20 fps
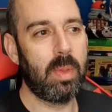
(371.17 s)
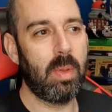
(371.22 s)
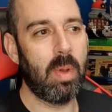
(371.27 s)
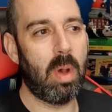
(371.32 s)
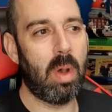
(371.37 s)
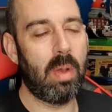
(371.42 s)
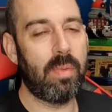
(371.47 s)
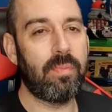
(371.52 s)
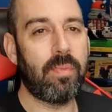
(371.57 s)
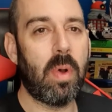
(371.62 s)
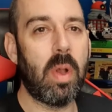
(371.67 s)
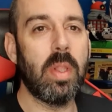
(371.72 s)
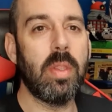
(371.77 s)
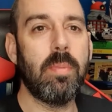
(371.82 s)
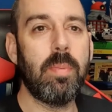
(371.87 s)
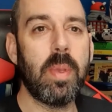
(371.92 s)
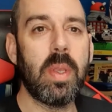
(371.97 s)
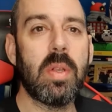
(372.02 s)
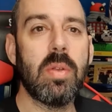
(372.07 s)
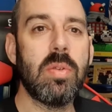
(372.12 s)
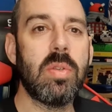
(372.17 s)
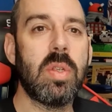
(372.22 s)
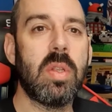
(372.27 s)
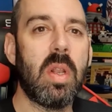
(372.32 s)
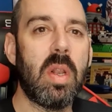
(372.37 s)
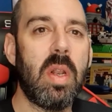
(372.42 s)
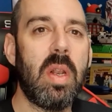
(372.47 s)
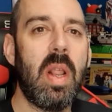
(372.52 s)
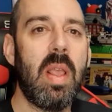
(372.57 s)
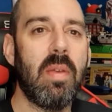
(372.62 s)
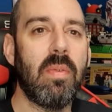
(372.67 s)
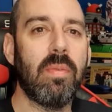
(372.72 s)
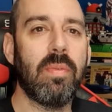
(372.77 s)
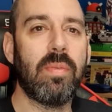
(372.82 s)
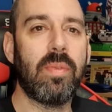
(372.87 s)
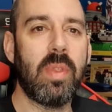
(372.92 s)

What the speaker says: I find because of the length,